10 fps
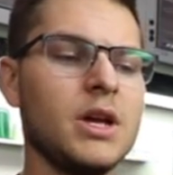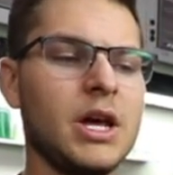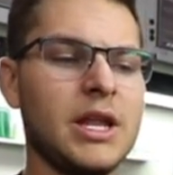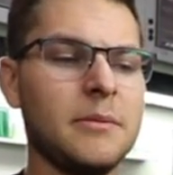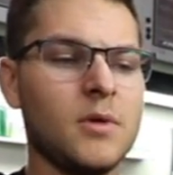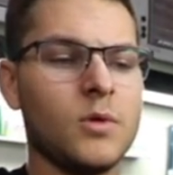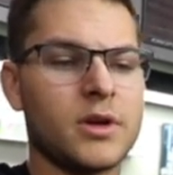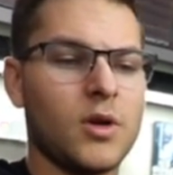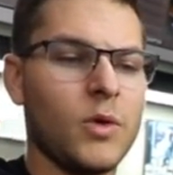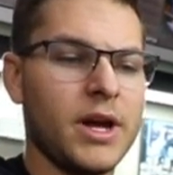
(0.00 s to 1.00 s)
and then we'll work
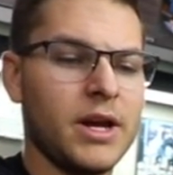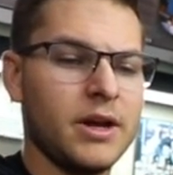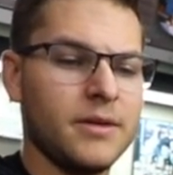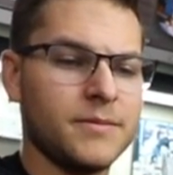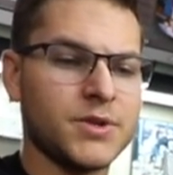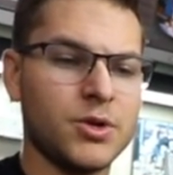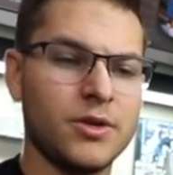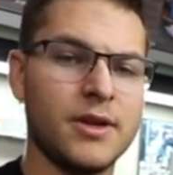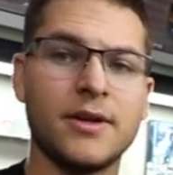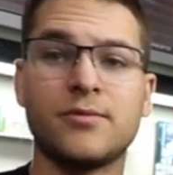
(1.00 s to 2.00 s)
our way to
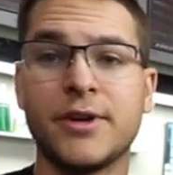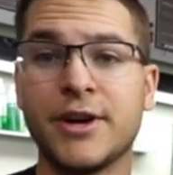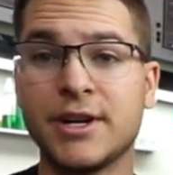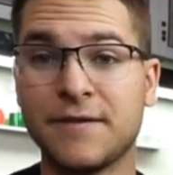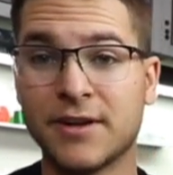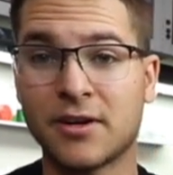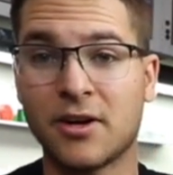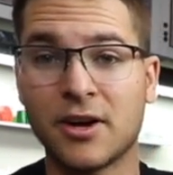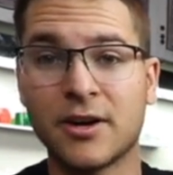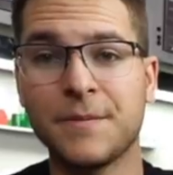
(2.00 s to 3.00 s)
the rear end of the
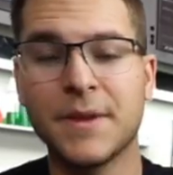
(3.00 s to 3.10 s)
car.